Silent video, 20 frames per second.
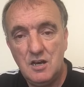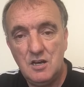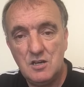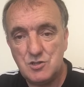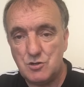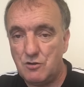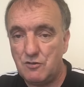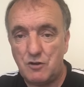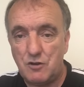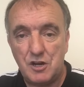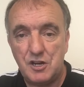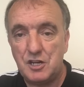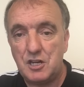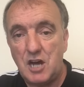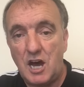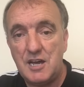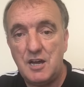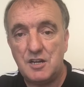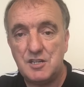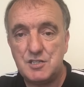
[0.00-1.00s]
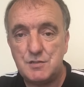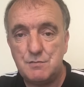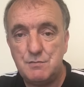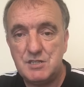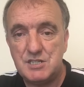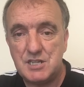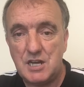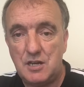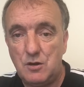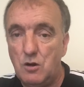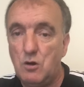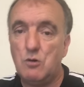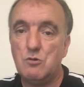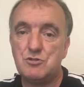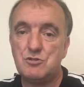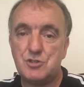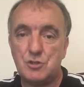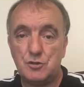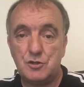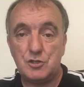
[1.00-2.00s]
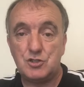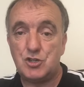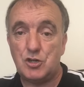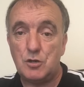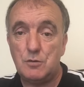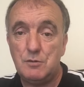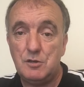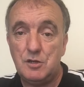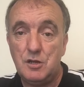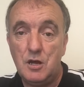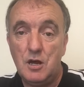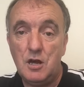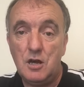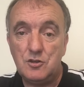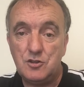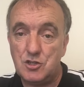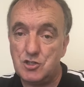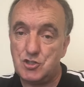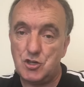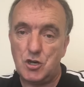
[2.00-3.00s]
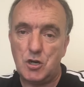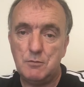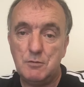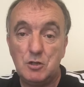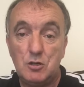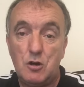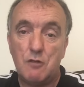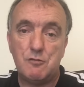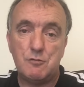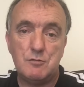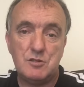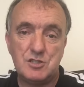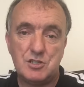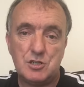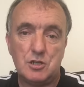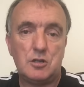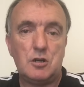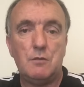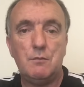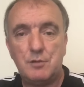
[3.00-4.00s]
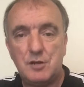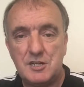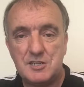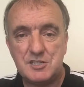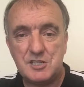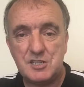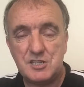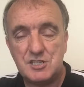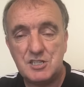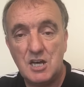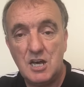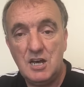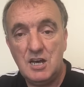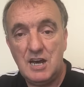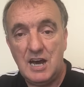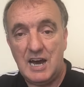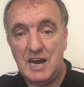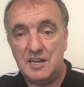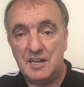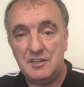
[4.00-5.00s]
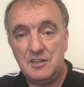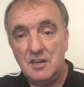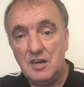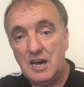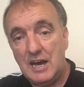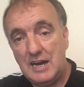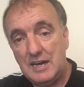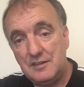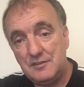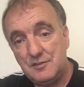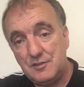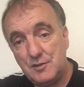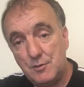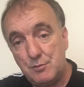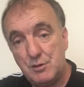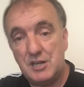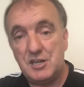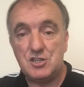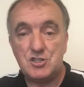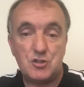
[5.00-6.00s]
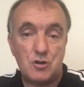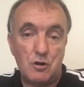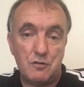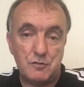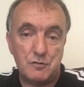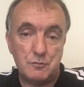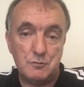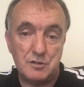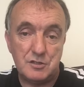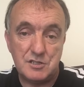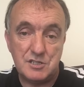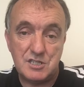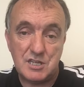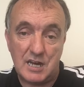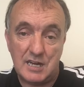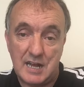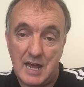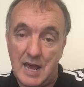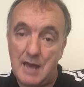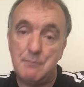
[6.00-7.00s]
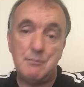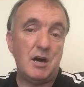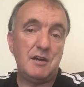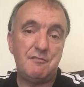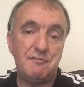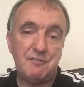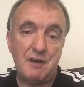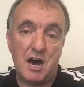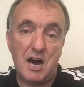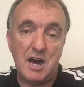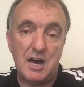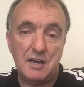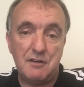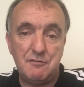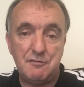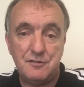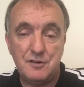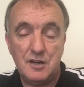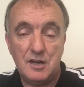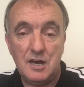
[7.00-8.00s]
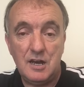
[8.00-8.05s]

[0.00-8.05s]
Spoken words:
So I've got a guy on to me saying, so the German government are complicit, and the British government and MI5